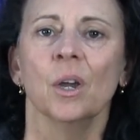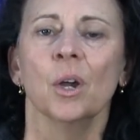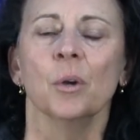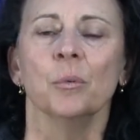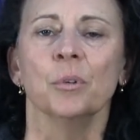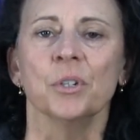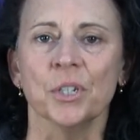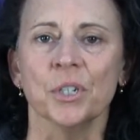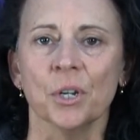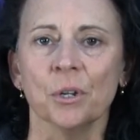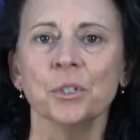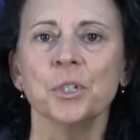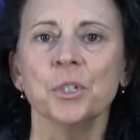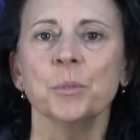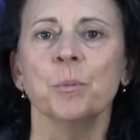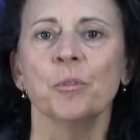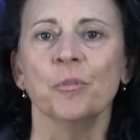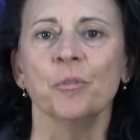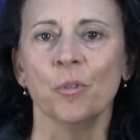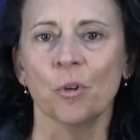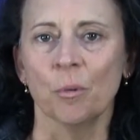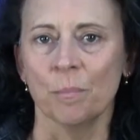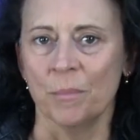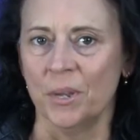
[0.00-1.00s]
Results
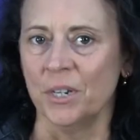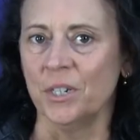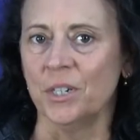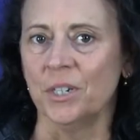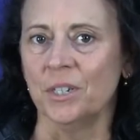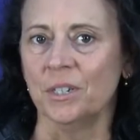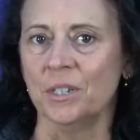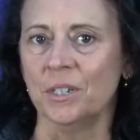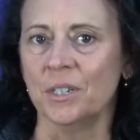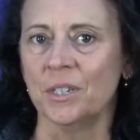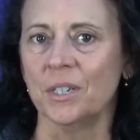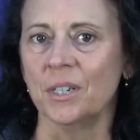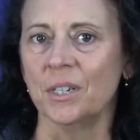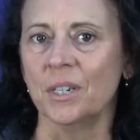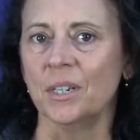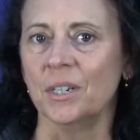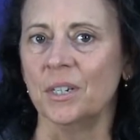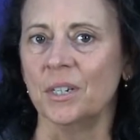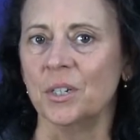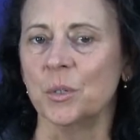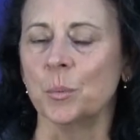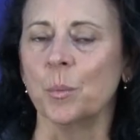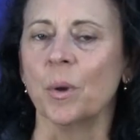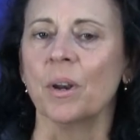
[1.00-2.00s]
before measures
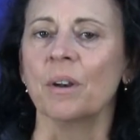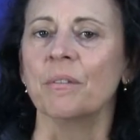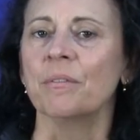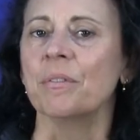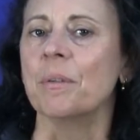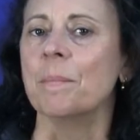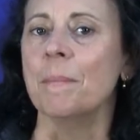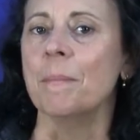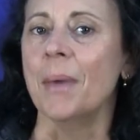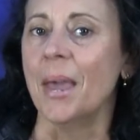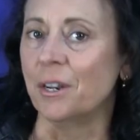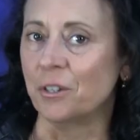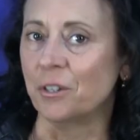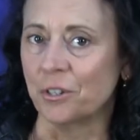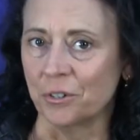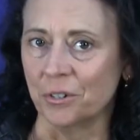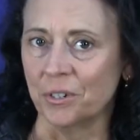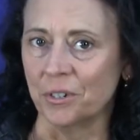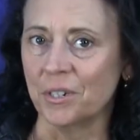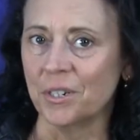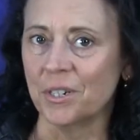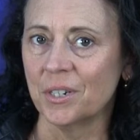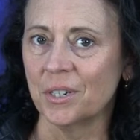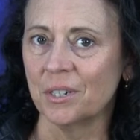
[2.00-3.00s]
is one of the
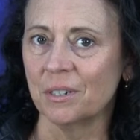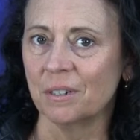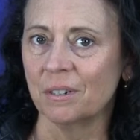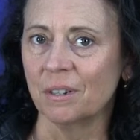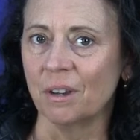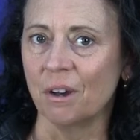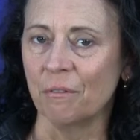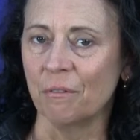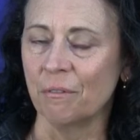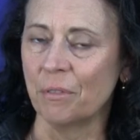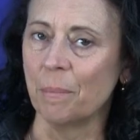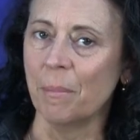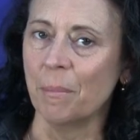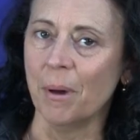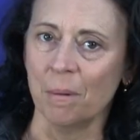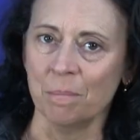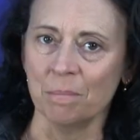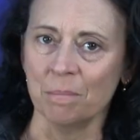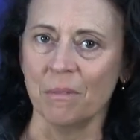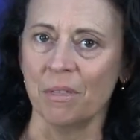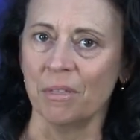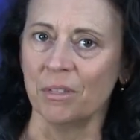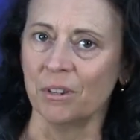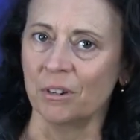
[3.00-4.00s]
mantras of the
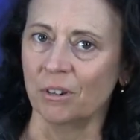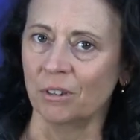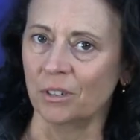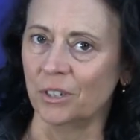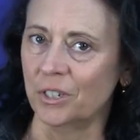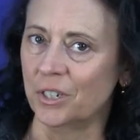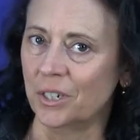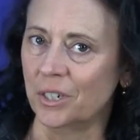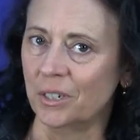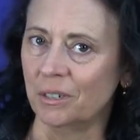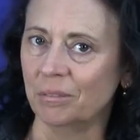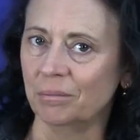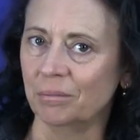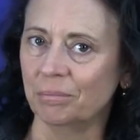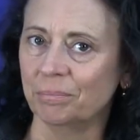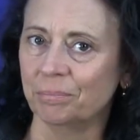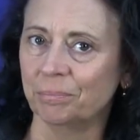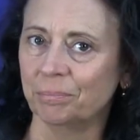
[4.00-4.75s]
PuMP methodology.